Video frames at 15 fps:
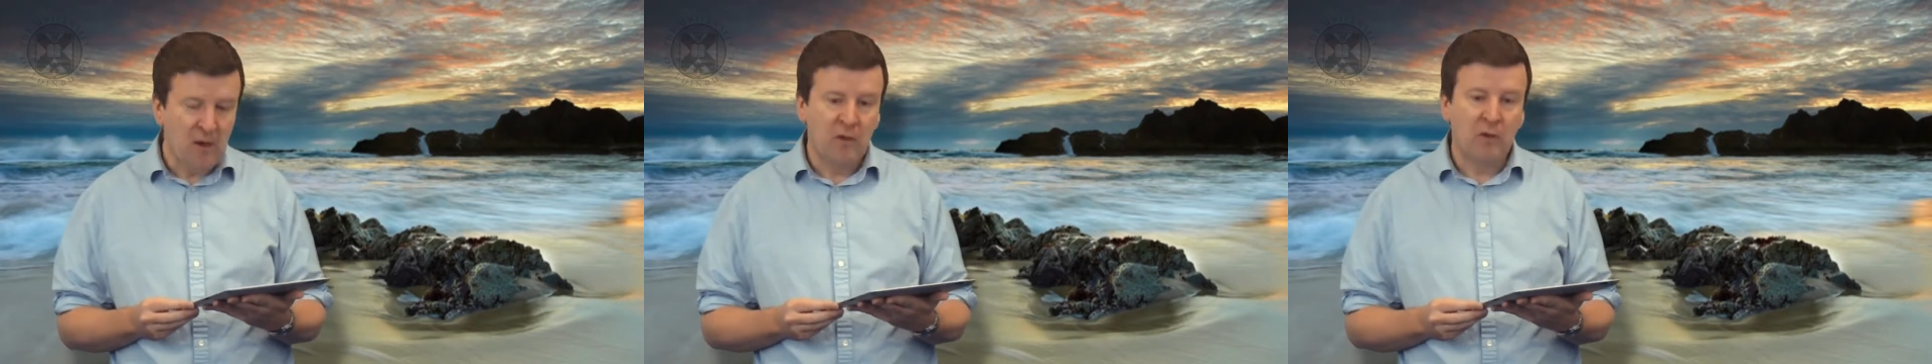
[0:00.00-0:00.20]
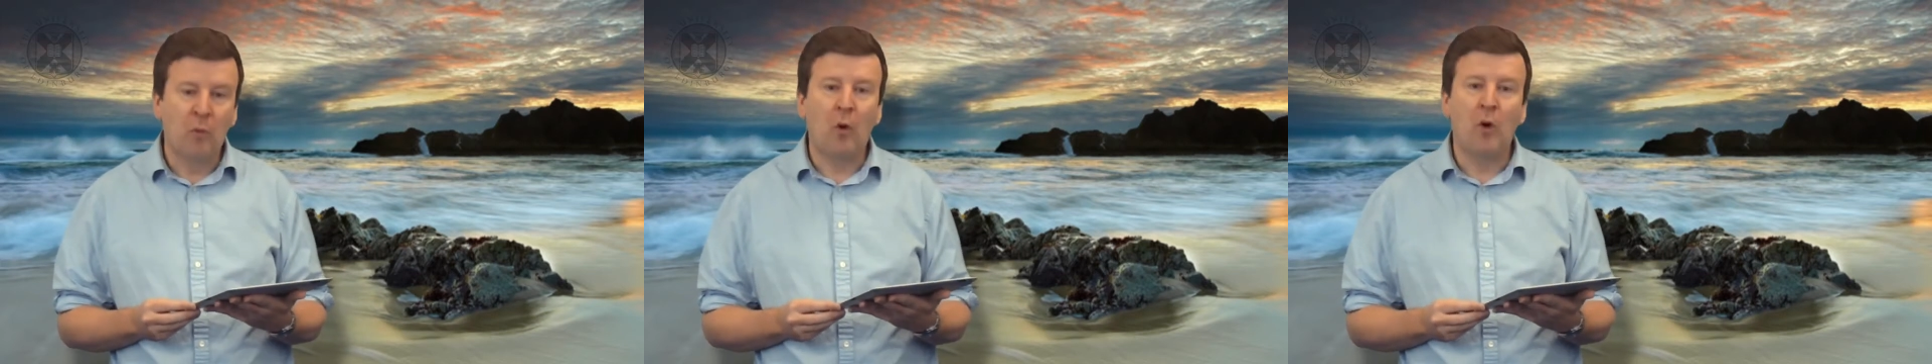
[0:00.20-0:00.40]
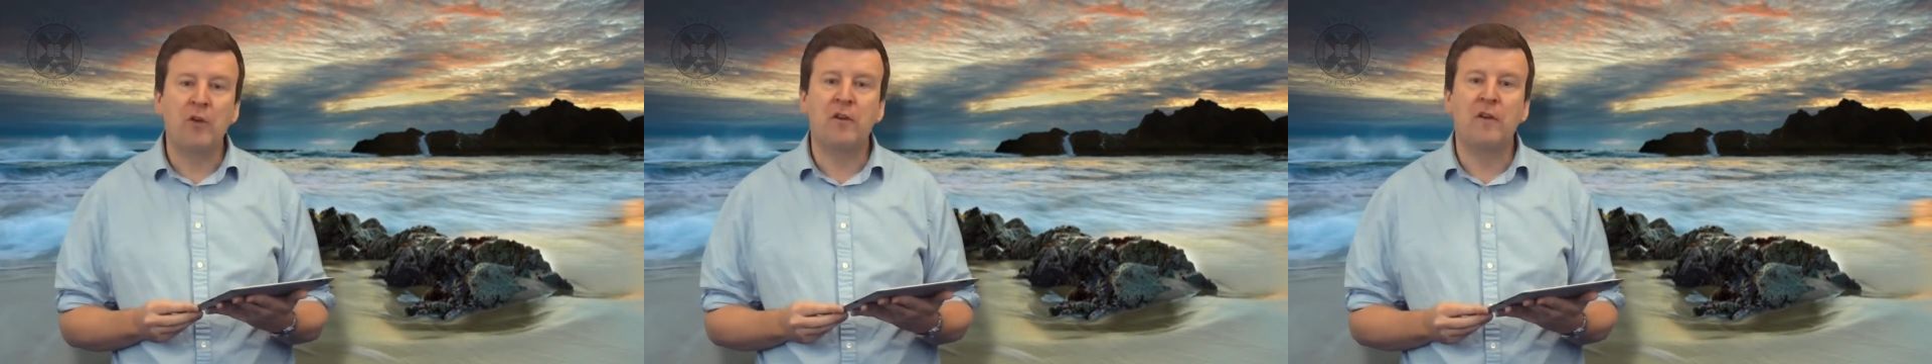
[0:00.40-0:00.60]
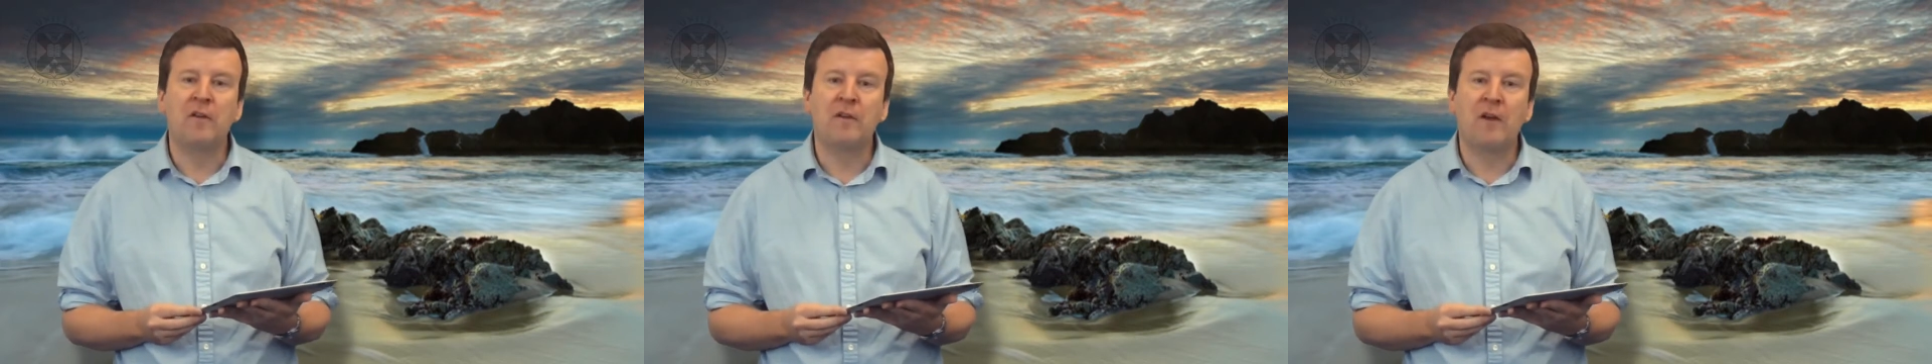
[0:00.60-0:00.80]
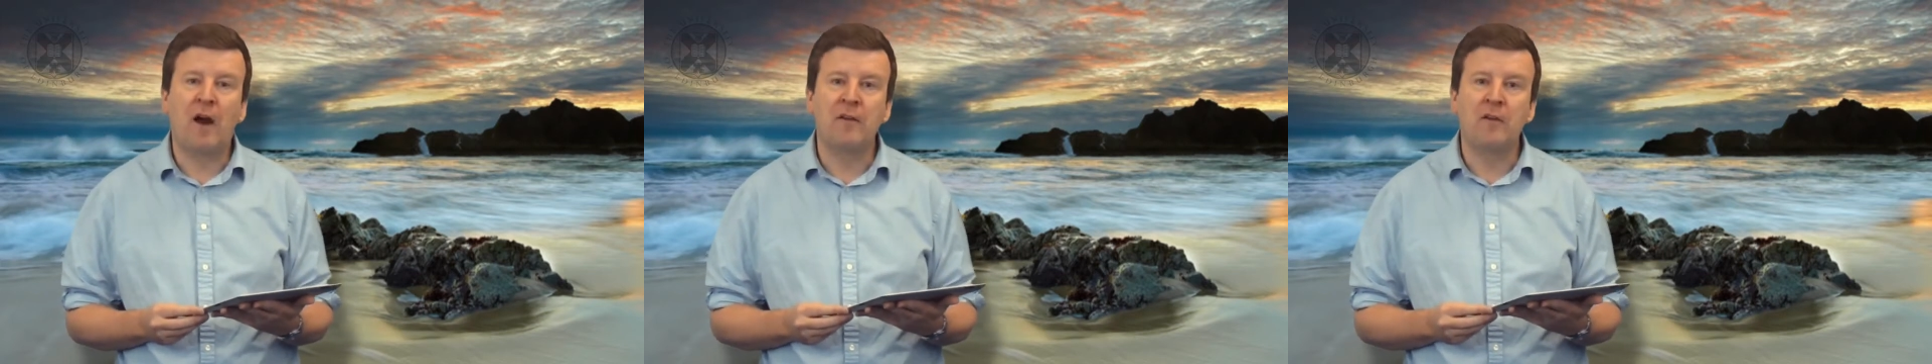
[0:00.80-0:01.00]
the water
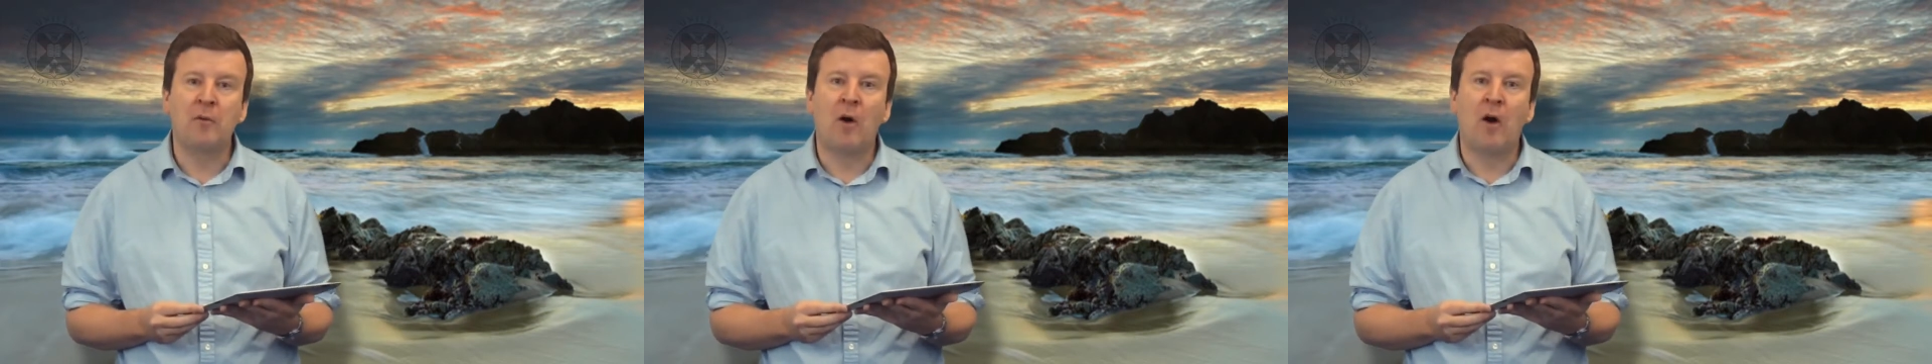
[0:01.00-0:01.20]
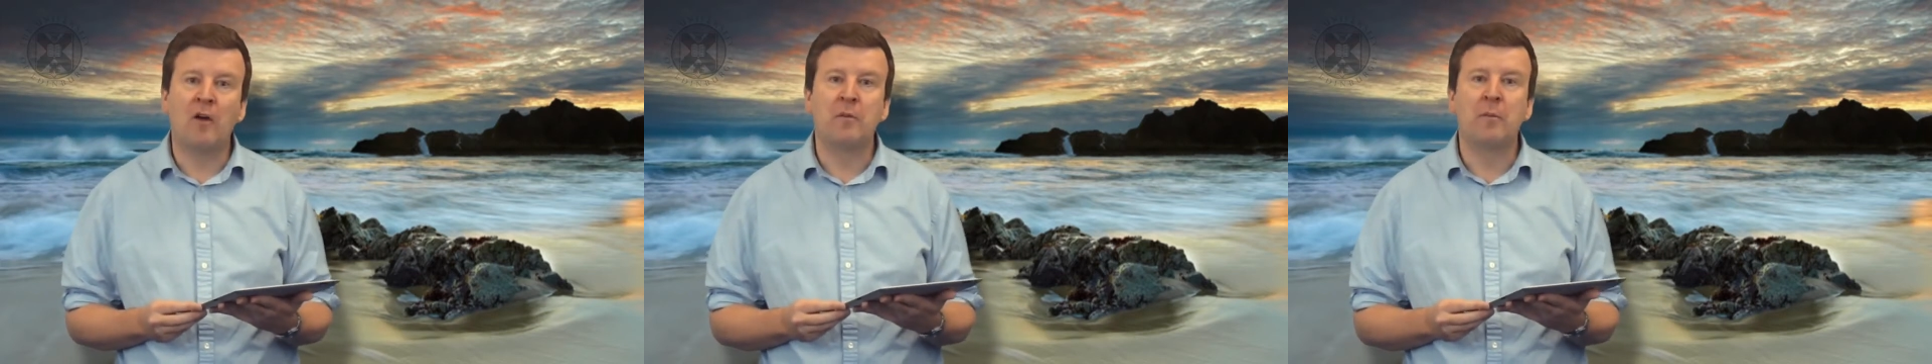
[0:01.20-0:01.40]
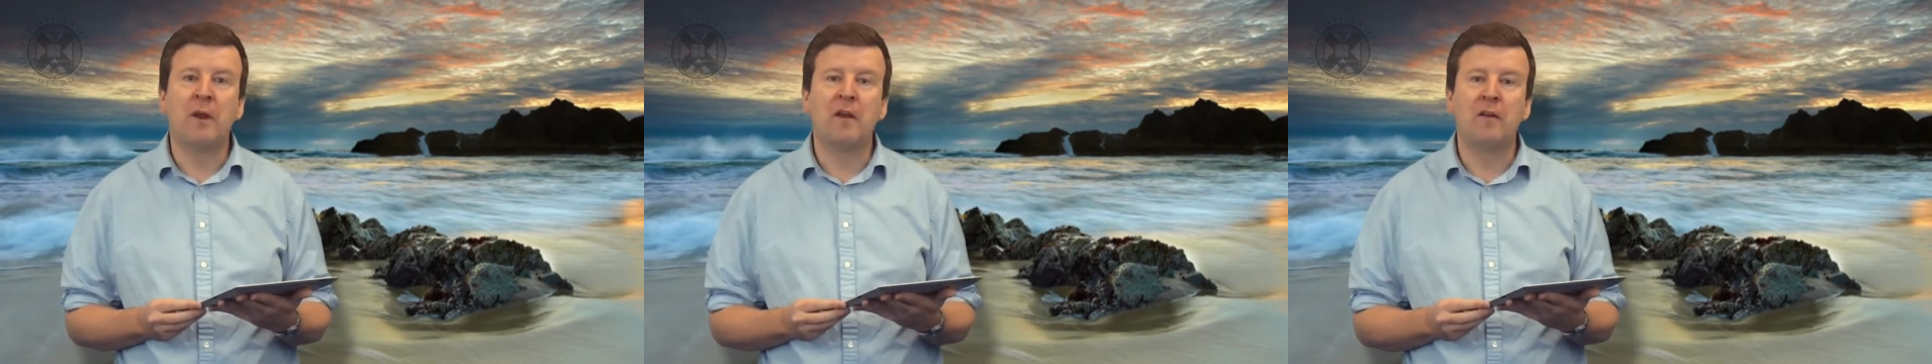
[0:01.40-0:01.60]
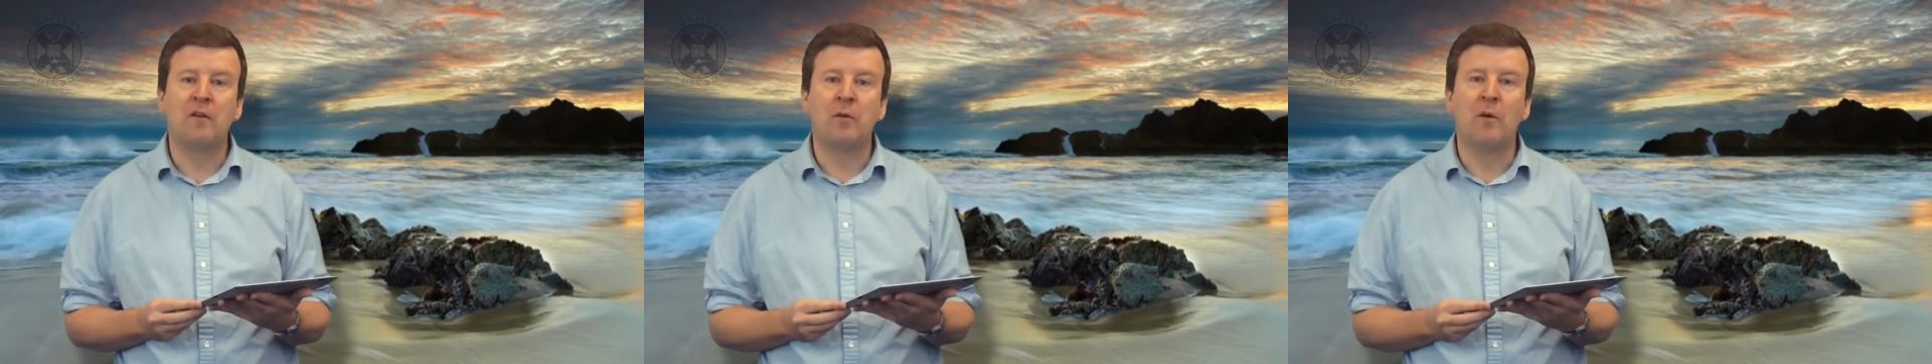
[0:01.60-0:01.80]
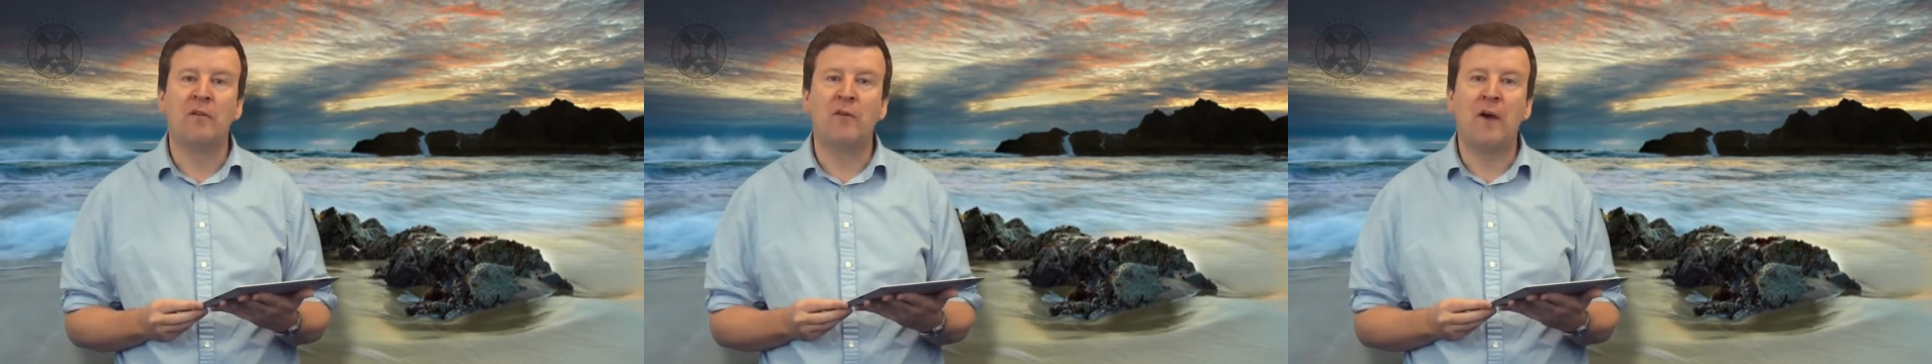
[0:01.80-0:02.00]
inside the rocks begins
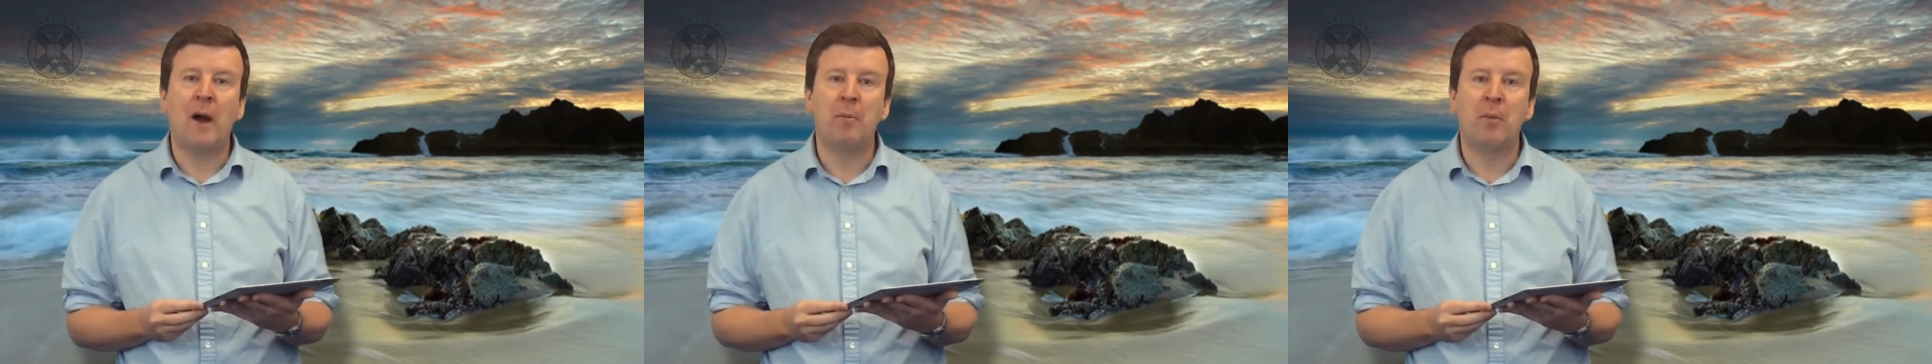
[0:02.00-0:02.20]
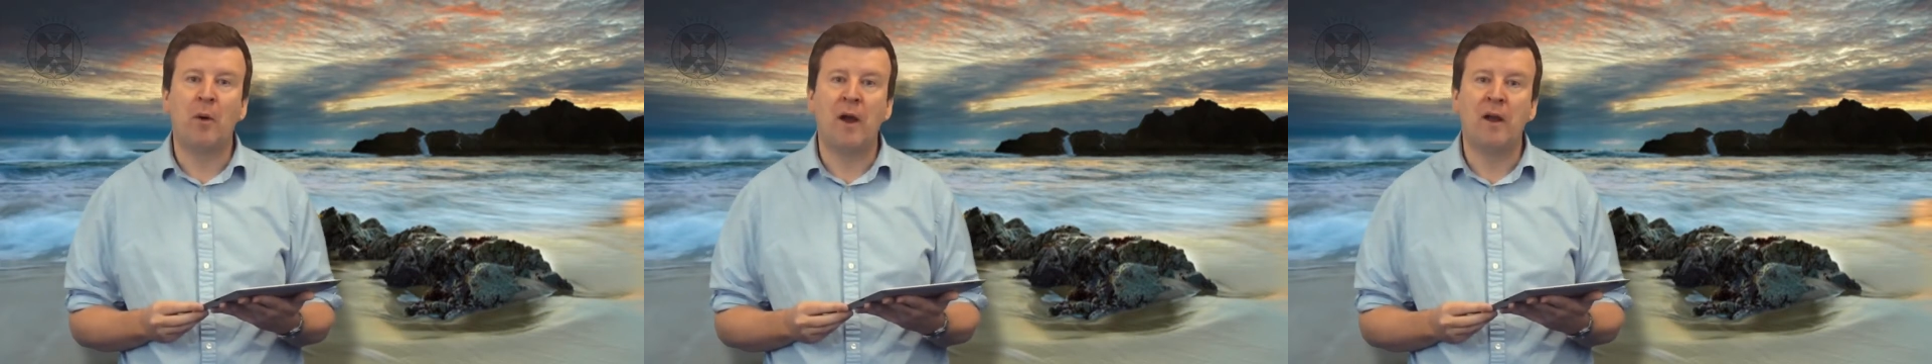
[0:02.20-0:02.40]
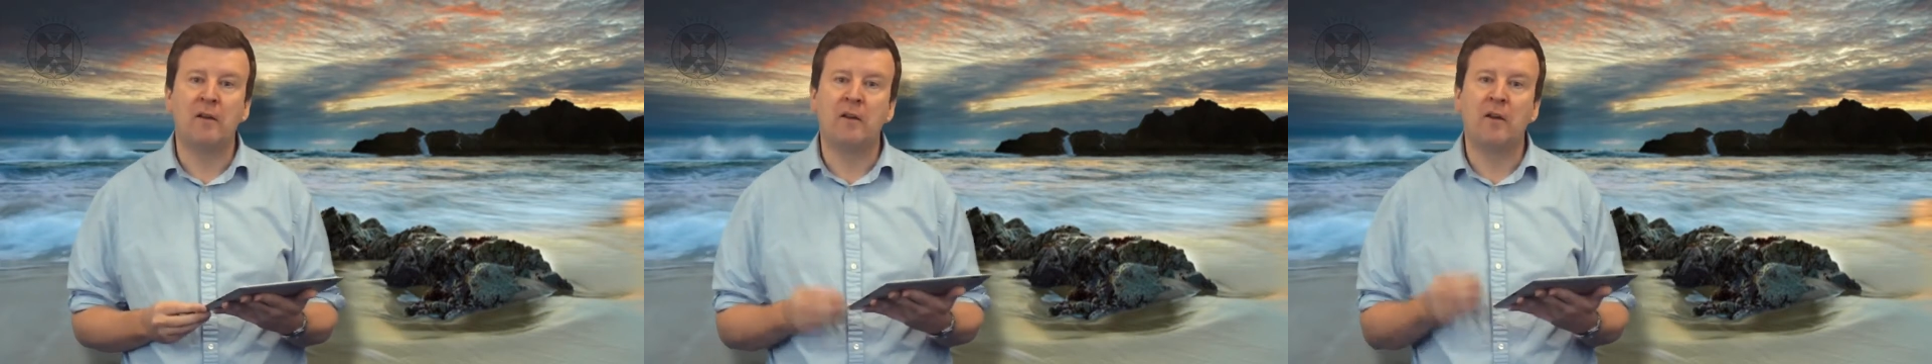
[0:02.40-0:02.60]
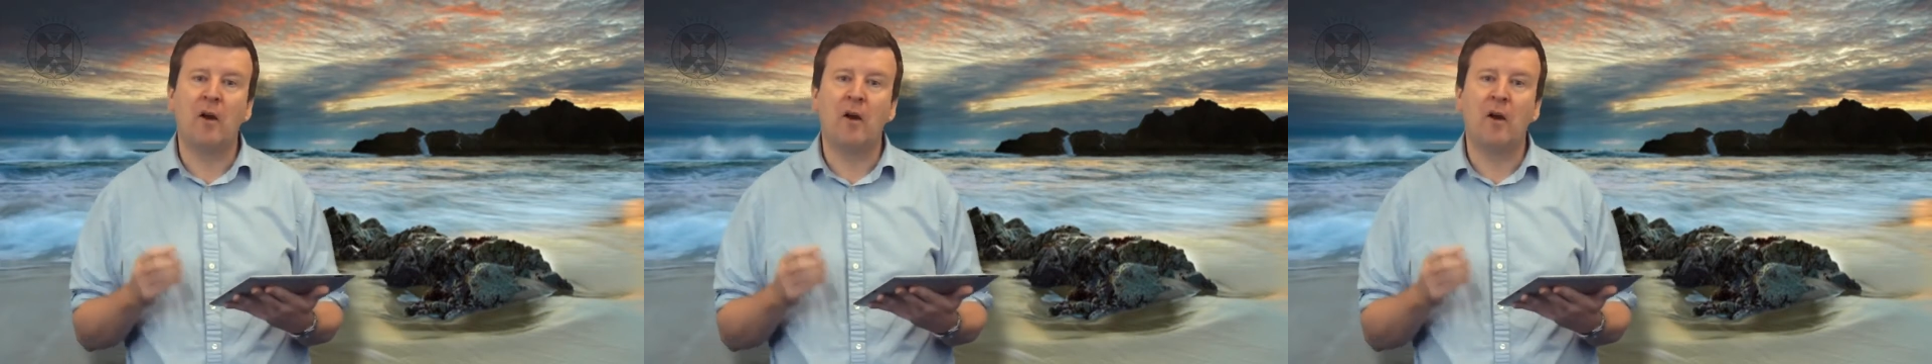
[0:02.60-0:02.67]
to evaporate,